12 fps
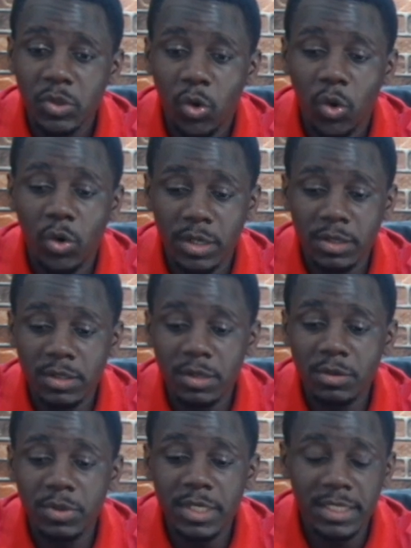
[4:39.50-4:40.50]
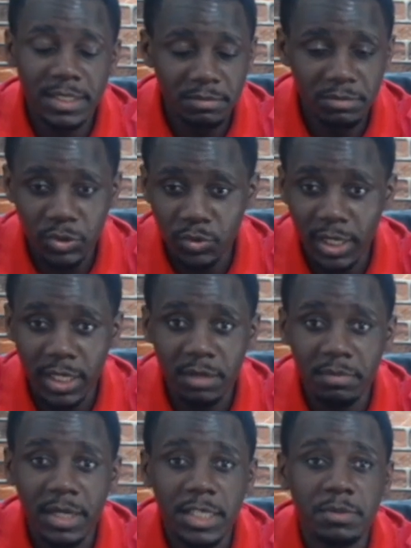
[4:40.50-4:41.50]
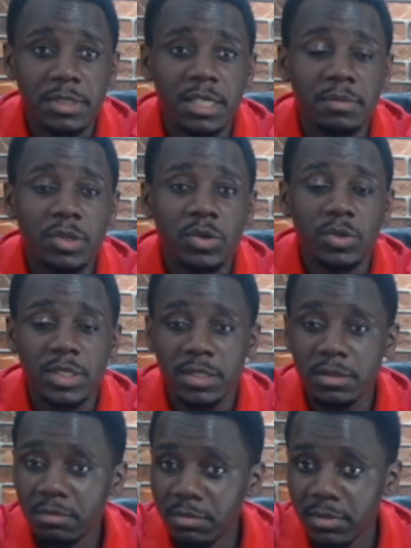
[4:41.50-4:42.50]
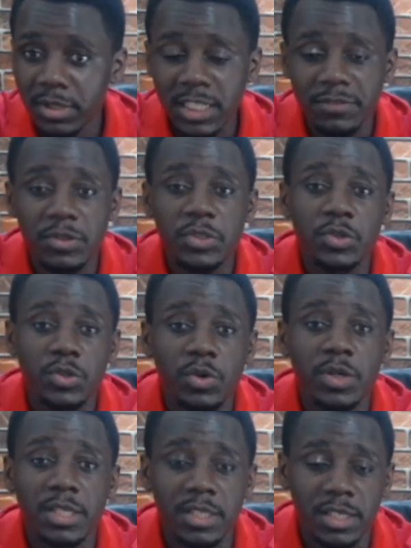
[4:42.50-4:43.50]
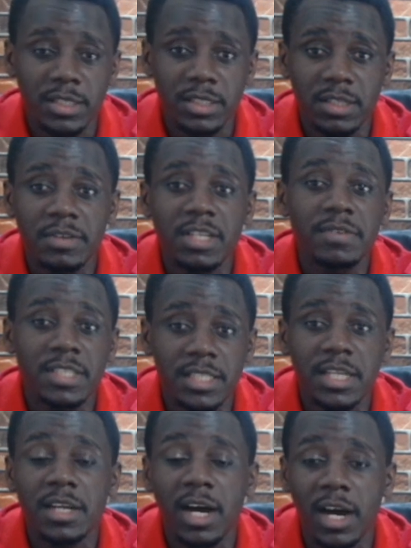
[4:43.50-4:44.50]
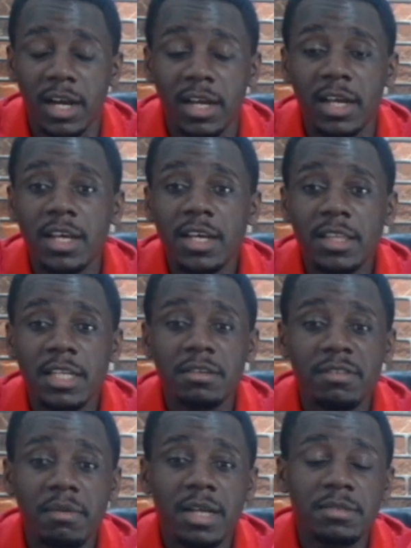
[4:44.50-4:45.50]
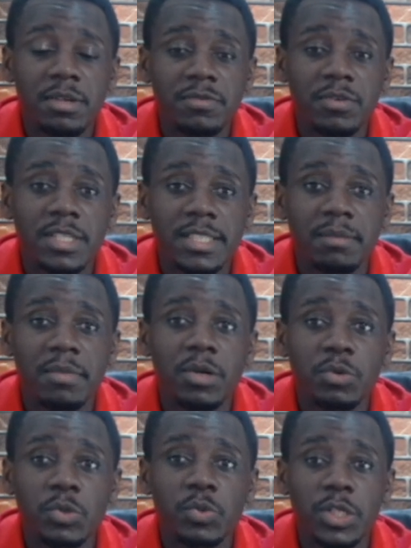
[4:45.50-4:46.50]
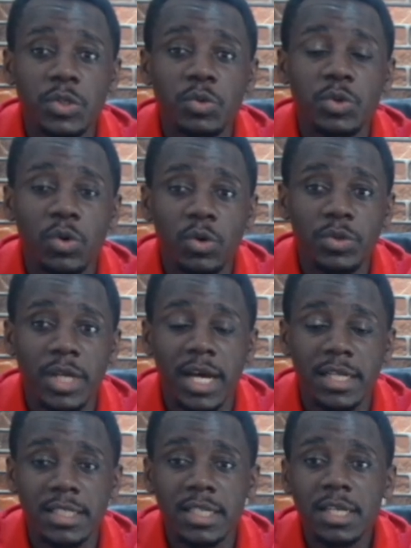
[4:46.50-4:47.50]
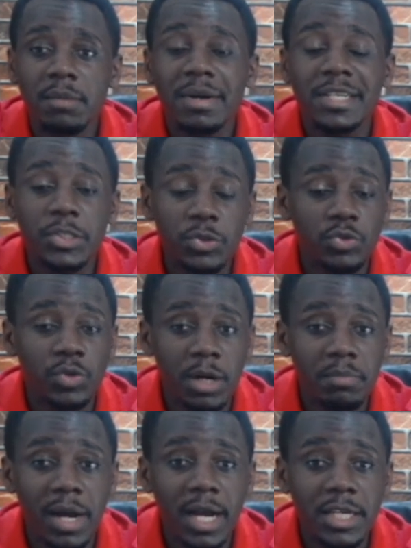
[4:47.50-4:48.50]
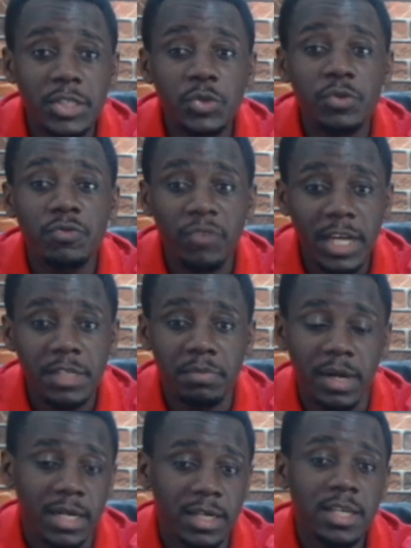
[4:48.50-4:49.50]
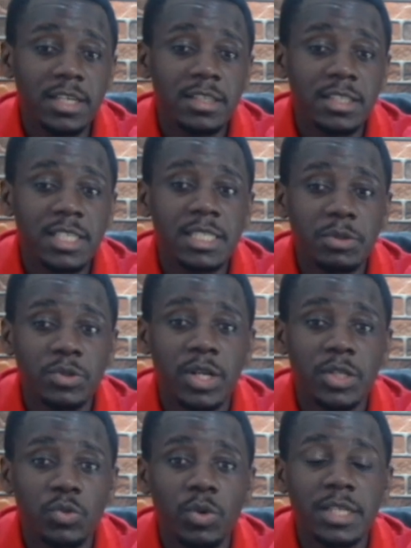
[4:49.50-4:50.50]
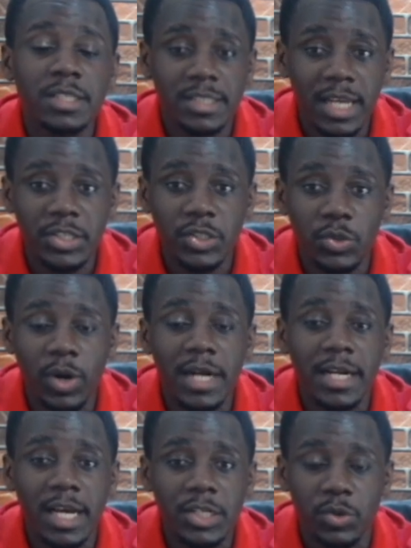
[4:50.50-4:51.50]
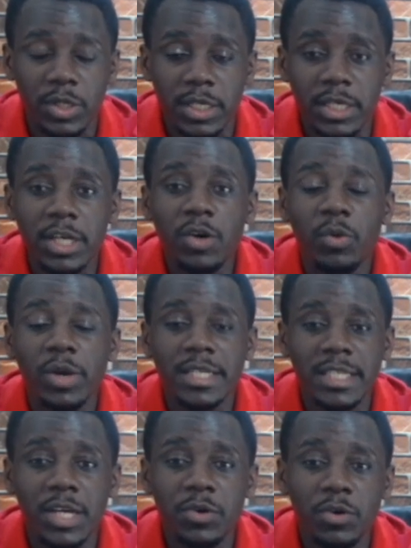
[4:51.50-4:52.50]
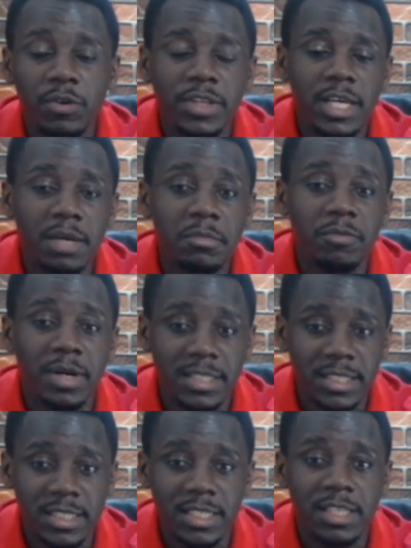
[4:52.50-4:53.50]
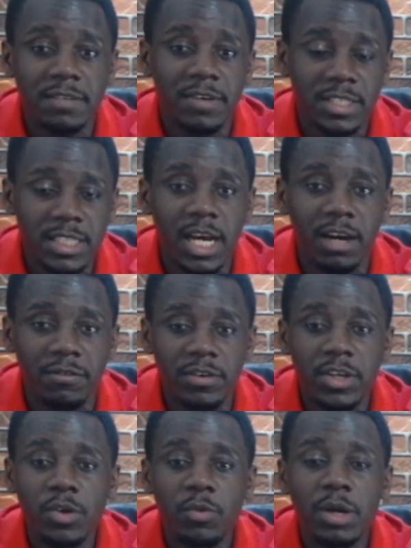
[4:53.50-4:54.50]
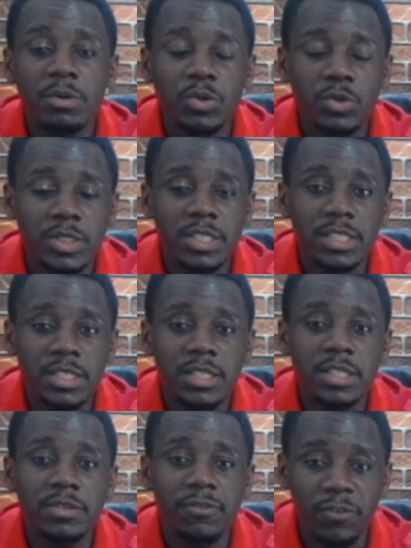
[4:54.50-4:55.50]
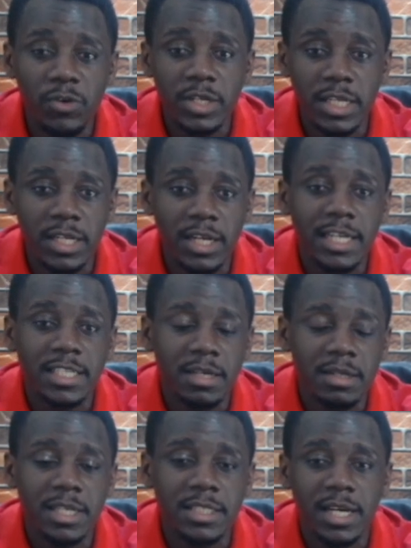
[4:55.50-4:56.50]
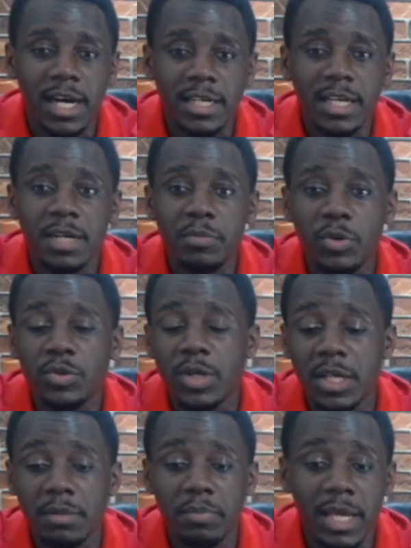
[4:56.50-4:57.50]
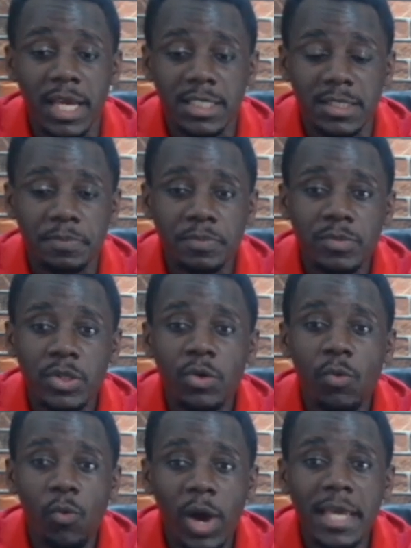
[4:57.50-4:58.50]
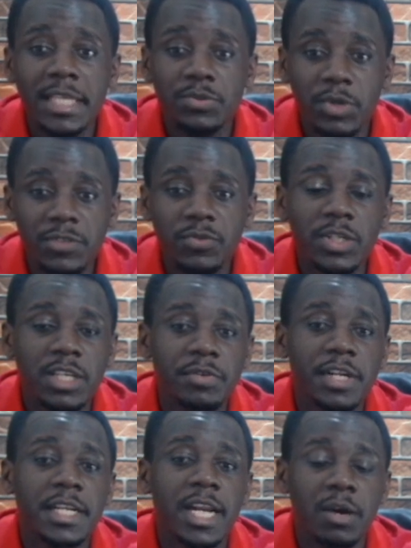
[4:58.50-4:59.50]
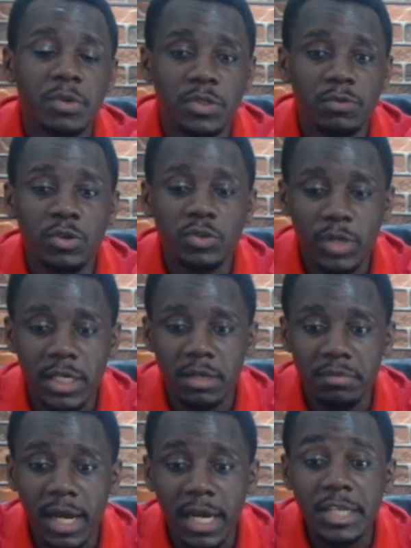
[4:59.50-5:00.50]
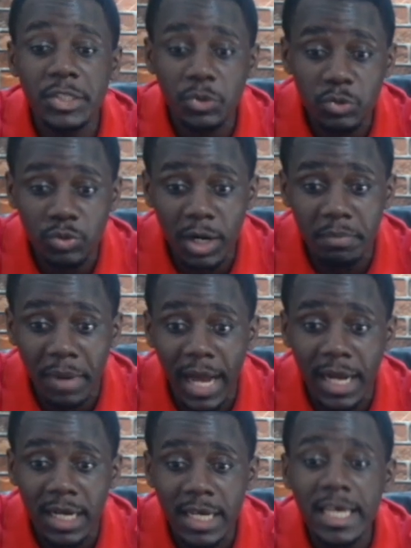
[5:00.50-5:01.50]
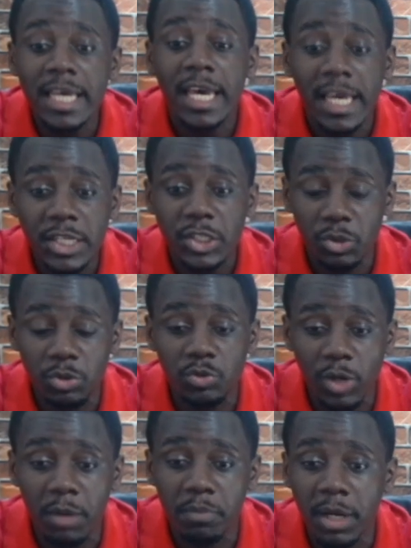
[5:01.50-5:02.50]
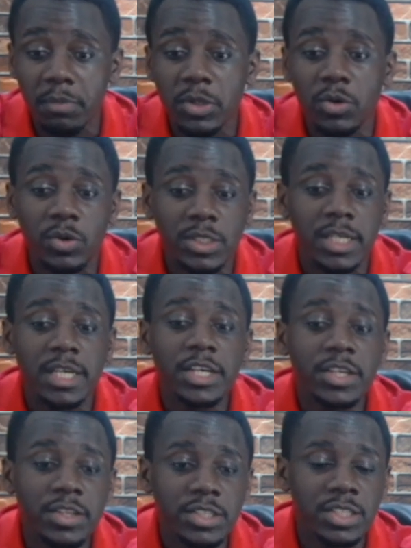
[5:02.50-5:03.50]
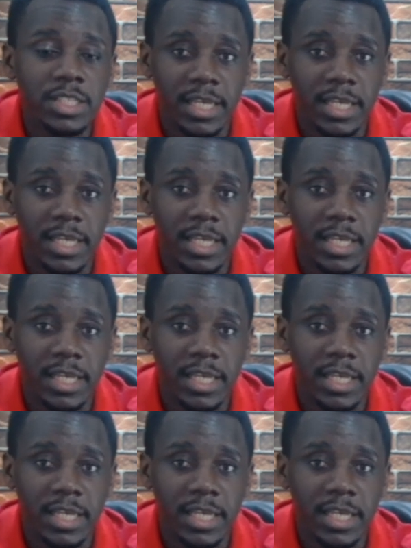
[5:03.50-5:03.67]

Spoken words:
on really tracking back, especially because Rashford should know this, even if it's Ten Hag, that if a match Rashford is the man who is really doing all that, but he should track back. He should fight back. This is the reason as to why Sancho and Anthony were taken off the game of Man City in the first half, where we were losing 4-0 at Etihad, and brought on other players. Why is Rashford given an allowance of not tracking back? He should track back. He should track back because this is a